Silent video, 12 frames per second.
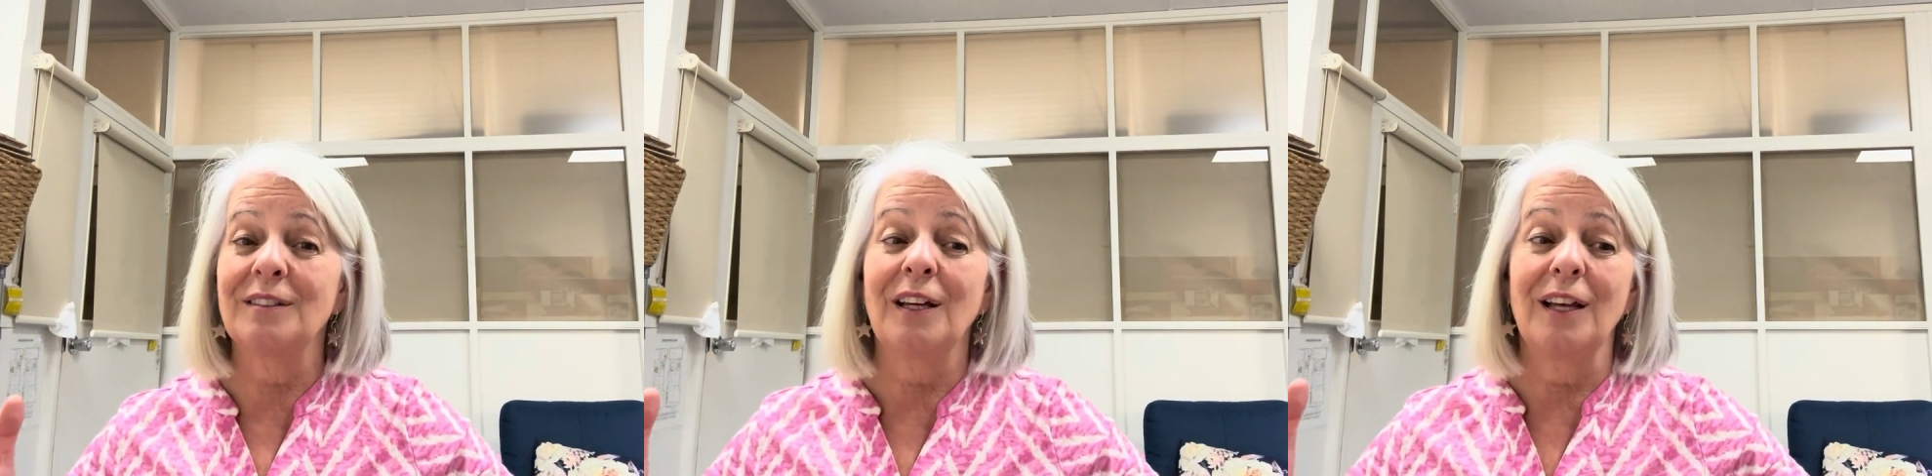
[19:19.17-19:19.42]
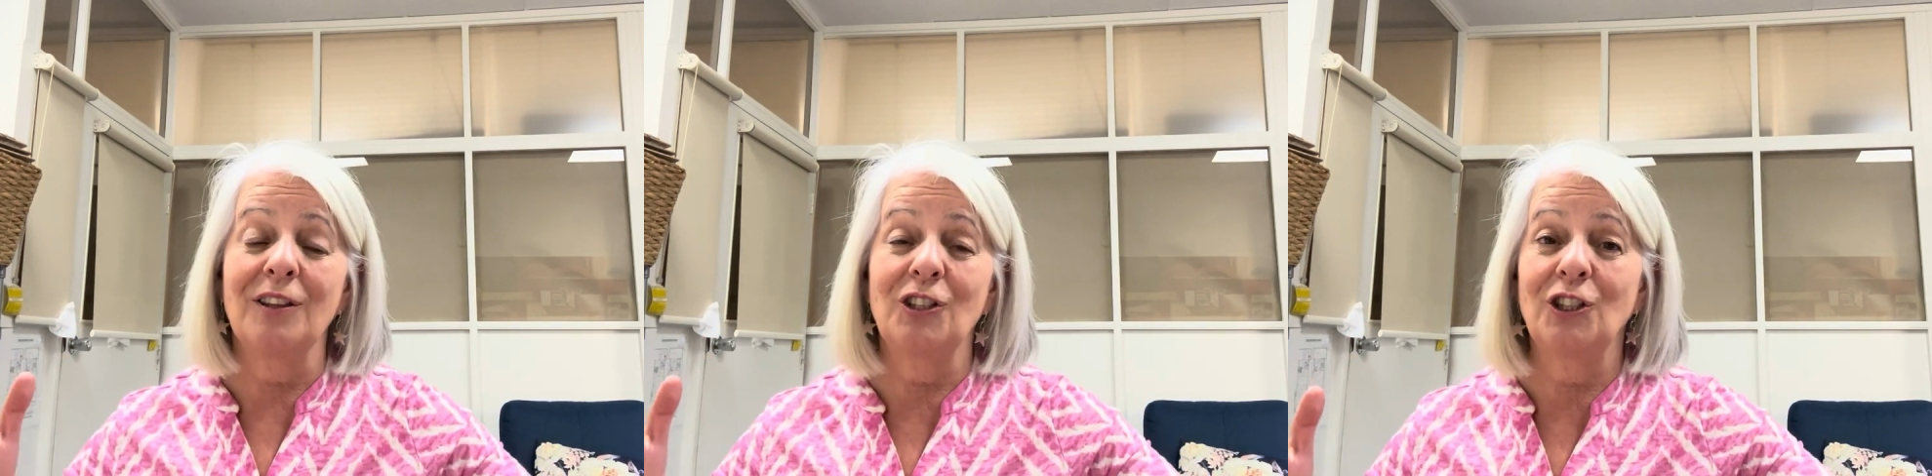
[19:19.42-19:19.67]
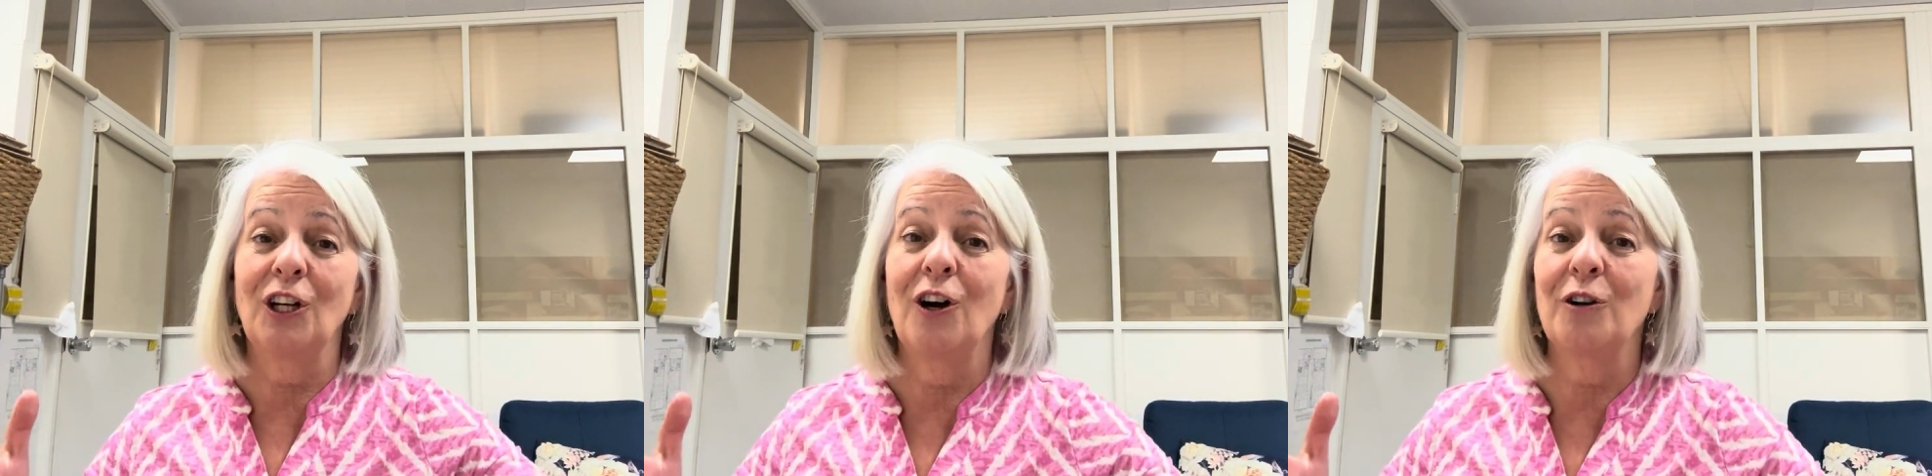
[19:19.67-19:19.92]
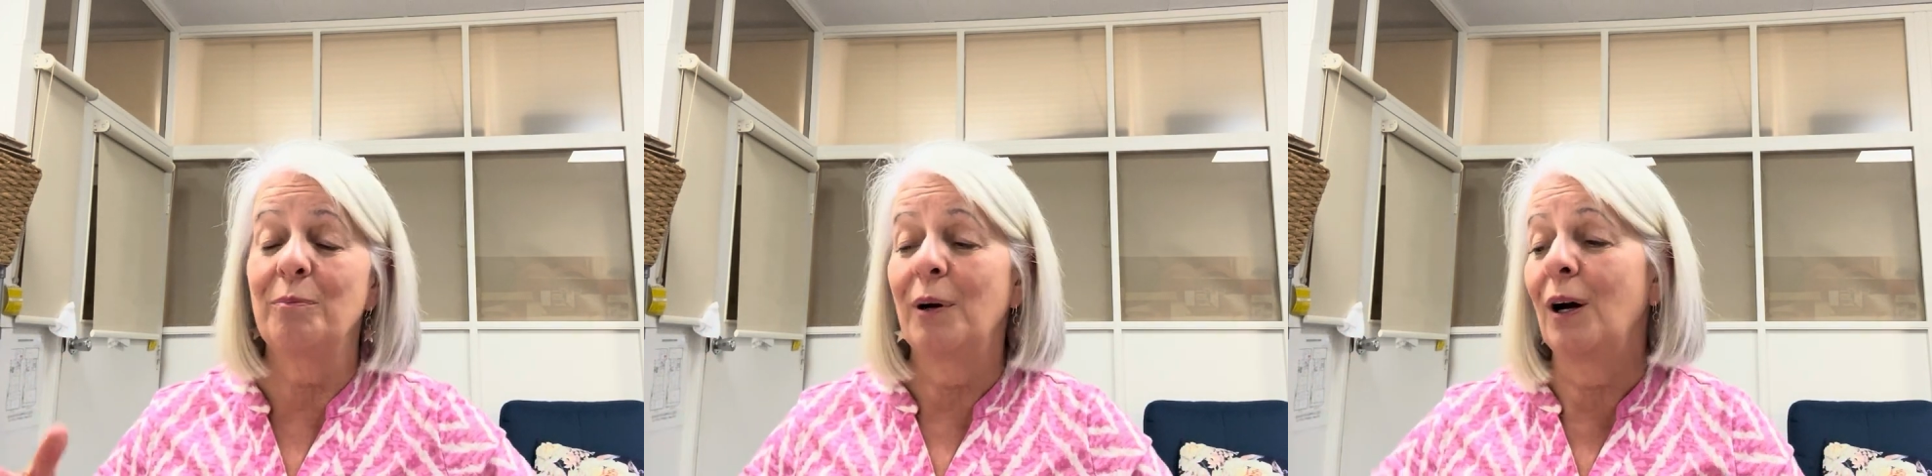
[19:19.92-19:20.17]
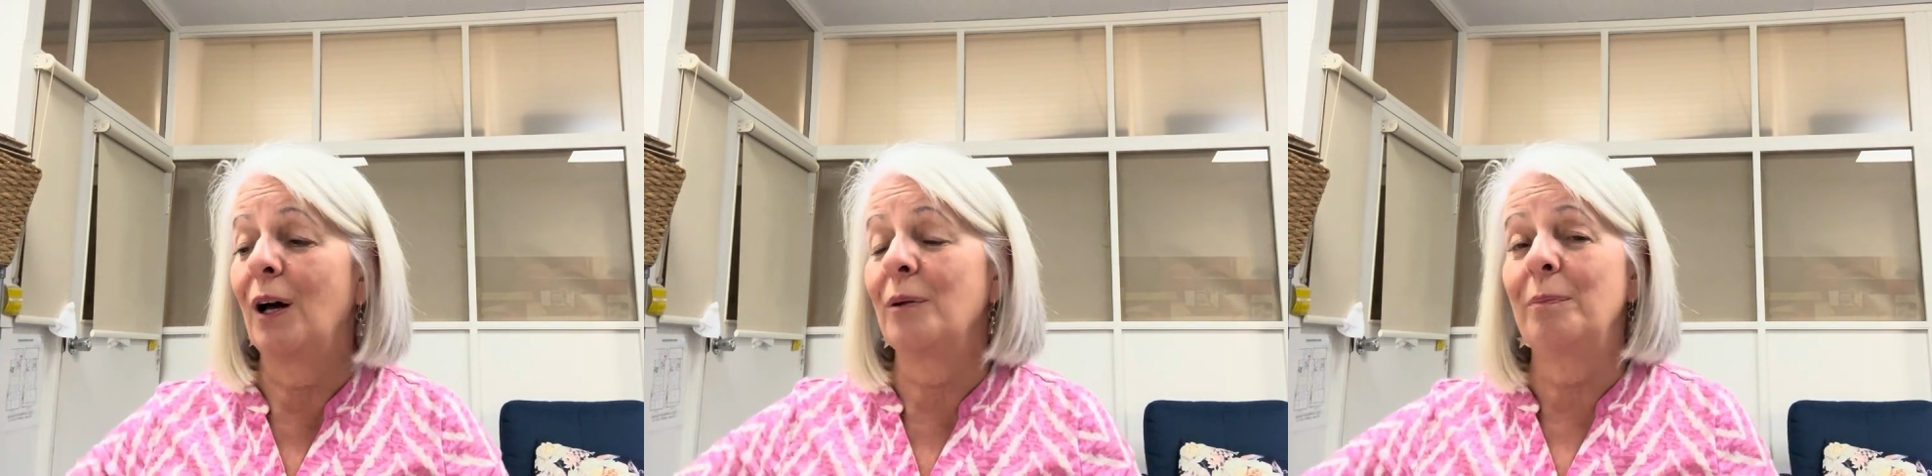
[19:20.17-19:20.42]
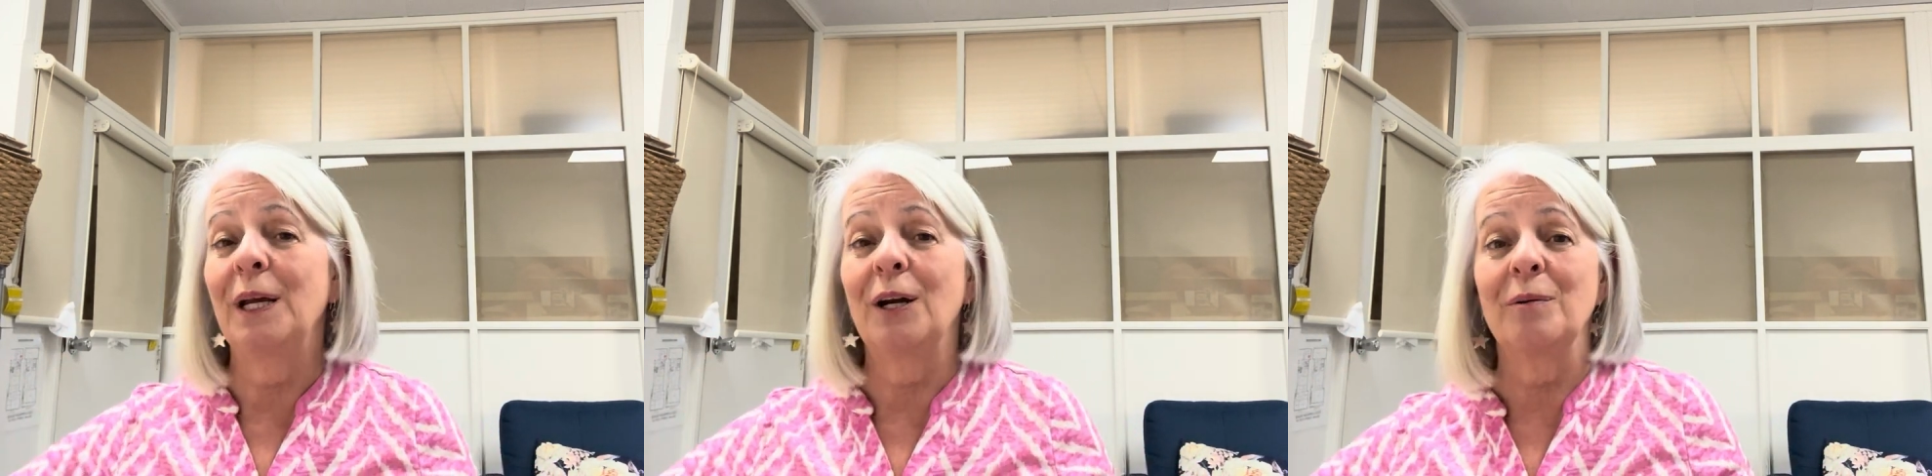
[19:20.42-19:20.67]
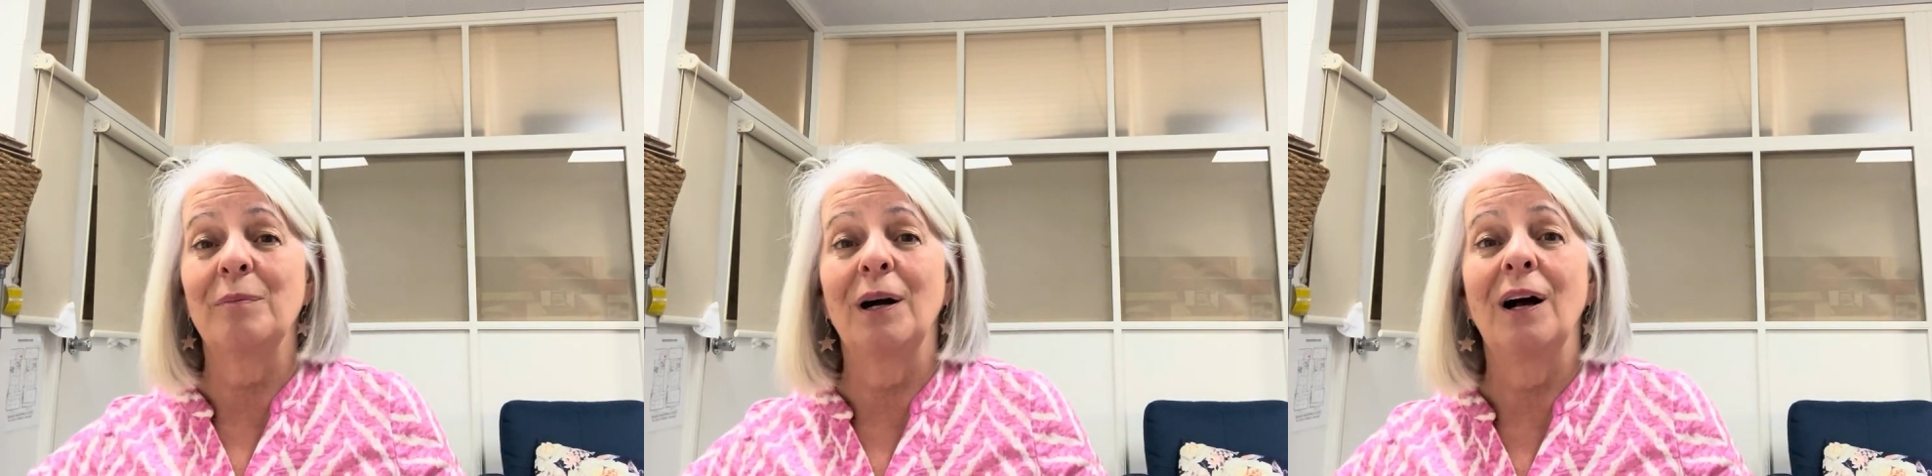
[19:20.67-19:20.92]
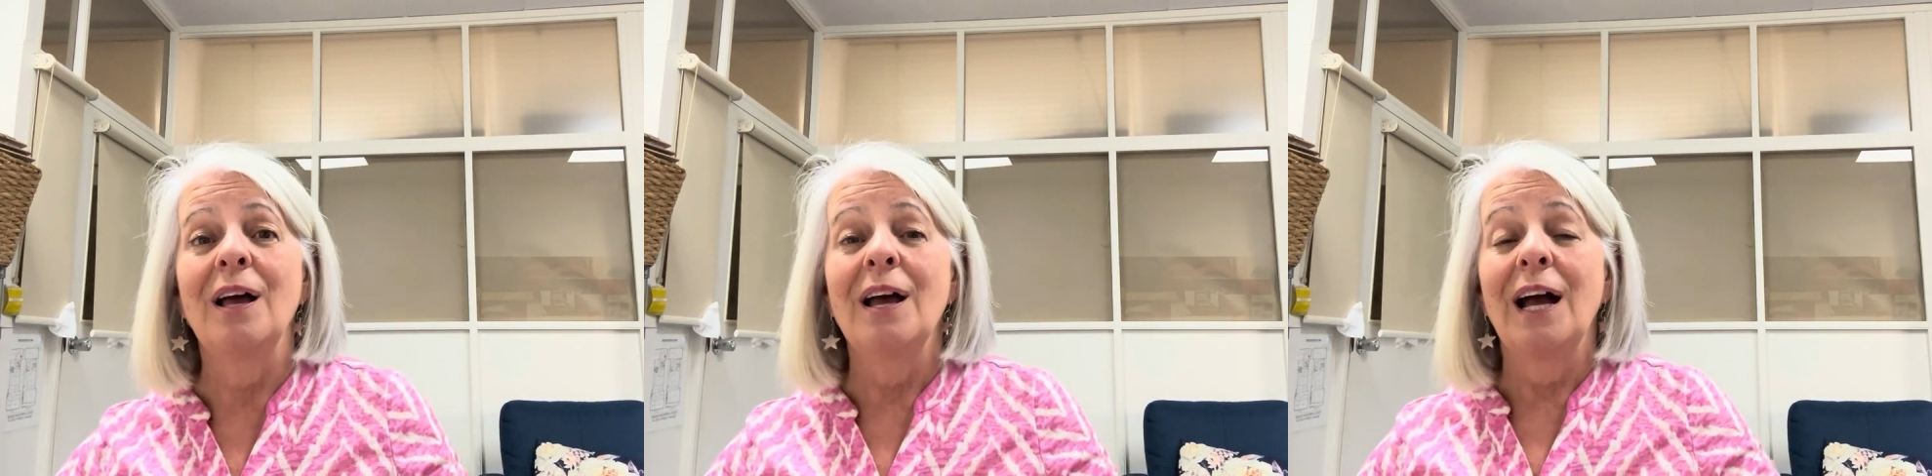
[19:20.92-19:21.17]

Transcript: saying the child part, the parent part.